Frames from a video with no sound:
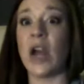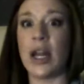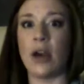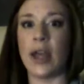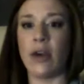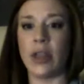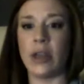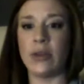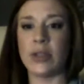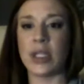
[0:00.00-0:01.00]
Odell
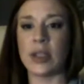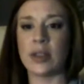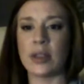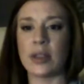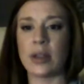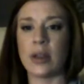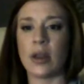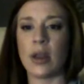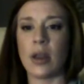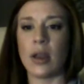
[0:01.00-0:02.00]
uses.
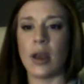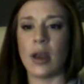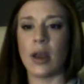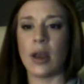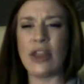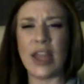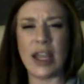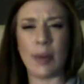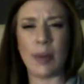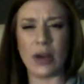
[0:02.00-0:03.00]
I think I
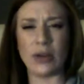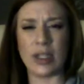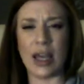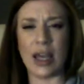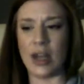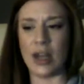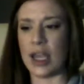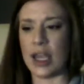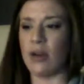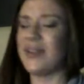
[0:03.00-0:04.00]
posted that video.
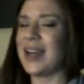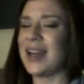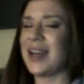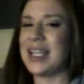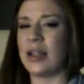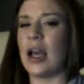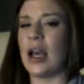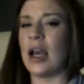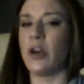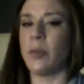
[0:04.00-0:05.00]
If I didn't, I'll look
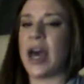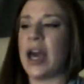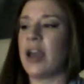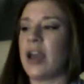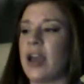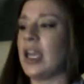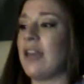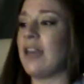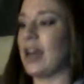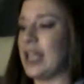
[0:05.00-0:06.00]
back. If I didn't,
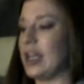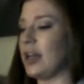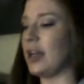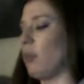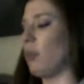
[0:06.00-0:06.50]
I'll post it.